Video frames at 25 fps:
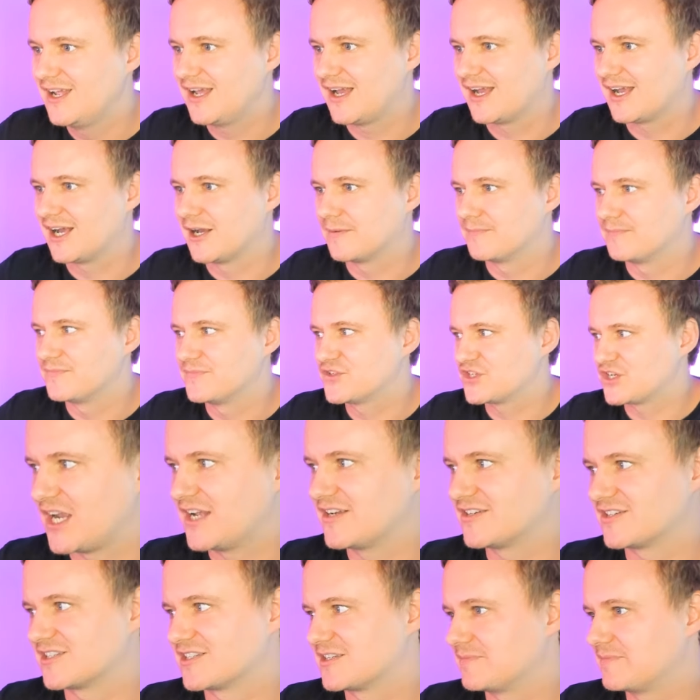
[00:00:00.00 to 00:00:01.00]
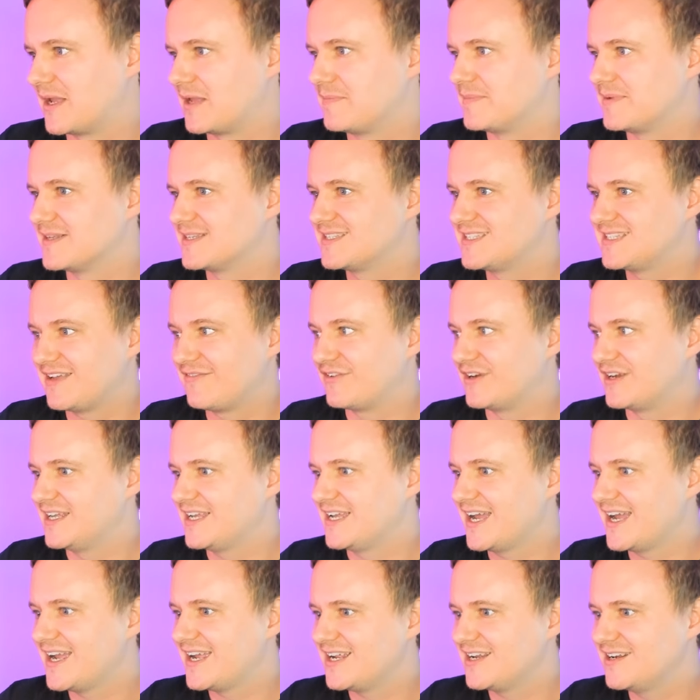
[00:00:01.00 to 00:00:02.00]
um, change it to maybe
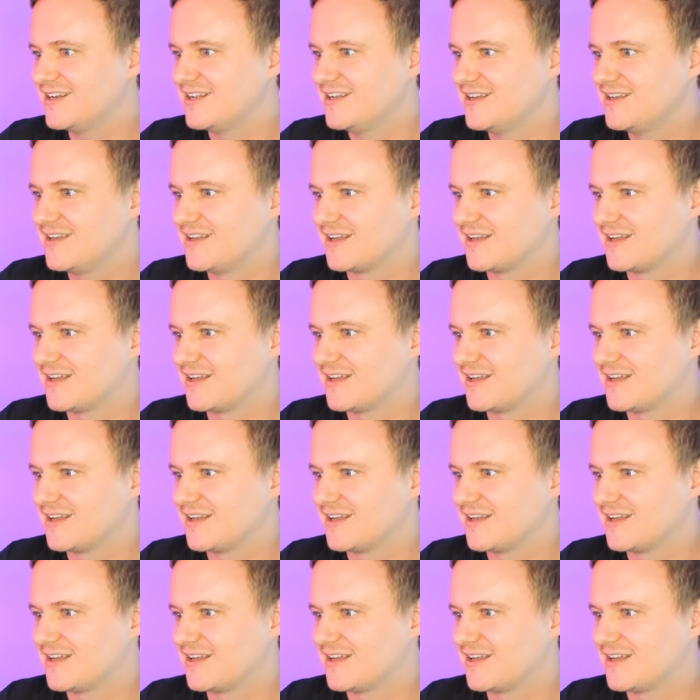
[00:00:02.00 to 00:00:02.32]
78,